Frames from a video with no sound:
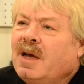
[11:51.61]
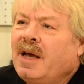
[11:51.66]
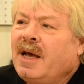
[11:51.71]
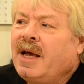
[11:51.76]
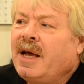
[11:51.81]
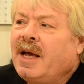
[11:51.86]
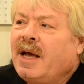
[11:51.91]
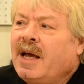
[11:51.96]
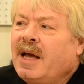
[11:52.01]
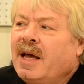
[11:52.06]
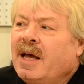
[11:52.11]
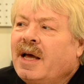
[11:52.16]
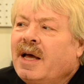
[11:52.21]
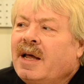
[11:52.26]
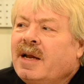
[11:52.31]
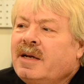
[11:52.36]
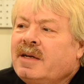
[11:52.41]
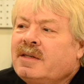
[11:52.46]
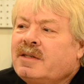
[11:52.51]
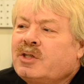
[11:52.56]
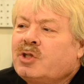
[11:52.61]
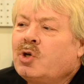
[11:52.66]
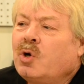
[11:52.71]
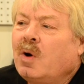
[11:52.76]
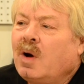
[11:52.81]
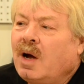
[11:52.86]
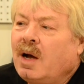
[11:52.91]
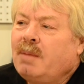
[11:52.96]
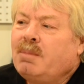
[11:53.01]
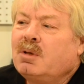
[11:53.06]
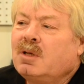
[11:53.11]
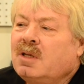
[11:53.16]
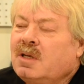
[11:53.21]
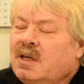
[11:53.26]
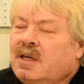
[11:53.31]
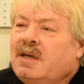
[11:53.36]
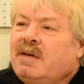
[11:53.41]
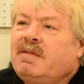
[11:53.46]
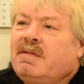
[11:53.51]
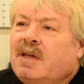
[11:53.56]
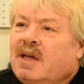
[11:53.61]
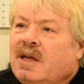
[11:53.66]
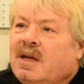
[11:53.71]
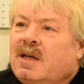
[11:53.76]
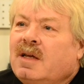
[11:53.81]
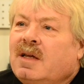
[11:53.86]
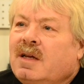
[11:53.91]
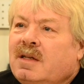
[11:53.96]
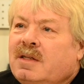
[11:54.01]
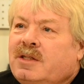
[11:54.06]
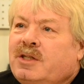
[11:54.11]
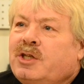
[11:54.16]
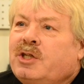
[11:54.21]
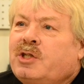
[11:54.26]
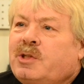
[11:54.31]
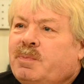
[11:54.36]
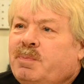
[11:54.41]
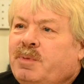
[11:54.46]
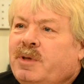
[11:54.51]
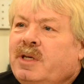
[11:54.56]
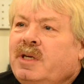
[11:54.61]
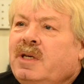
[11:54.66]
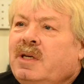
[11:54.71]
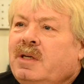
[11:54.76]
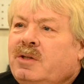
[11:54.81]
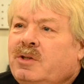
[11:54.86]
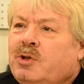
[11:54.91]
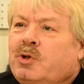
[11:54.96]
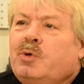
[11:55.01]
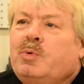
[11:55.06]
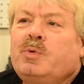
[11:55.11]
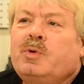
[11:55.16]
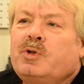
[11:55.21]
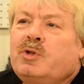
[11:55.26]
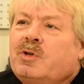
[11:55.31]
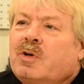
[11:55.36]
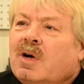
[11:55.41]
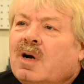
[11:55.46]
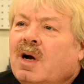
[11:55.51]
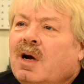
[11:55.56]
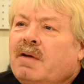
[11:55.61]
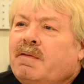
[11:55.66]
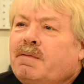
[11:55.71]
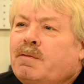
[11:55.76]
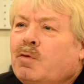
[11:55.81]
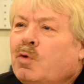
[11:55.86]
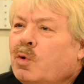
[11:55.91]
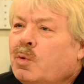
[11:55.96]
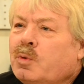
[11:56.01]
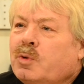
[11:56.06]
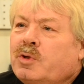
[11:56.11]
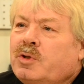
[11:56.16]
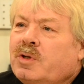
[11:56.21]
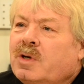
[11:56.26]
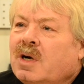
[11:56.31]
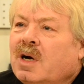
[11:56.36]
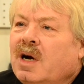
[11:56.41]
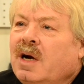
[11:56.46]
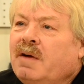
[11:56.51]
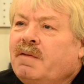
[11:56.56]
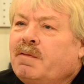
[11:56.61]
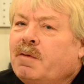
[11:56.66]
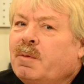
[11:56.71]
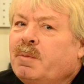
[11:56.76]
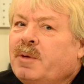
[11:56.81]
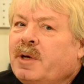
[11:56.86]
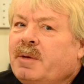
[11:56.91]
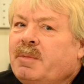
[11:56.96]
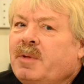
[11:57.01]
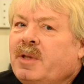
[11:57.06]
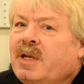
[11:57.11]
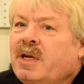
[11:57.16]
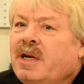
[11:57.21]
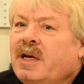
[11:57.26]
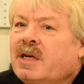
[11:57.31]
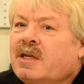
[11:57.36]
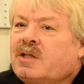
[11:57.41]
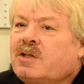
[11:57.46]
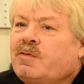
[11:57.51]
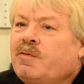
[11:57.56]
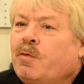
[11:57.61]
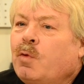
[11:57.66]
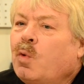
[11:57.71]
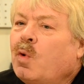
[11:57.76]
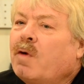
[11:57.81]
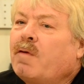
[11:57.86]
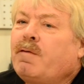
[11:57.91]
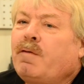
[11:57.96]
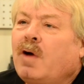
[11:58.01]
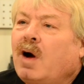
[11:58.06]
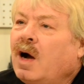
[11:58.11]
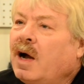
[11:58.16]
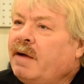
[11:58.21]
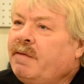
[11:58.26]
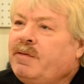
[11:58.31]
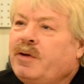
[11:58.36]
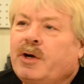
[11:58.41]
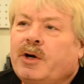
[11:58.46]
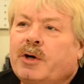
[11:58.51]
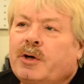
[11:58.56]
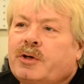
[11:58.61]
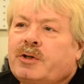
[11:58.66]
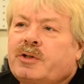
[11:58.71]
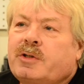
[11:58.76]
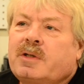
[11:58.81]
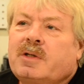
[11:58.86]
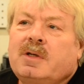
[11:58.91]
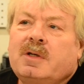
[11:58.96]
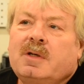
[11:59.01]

And so I believe that it'll just be 2-wheel drive, 4-wheel drive for maybe the next 4 or 5 years.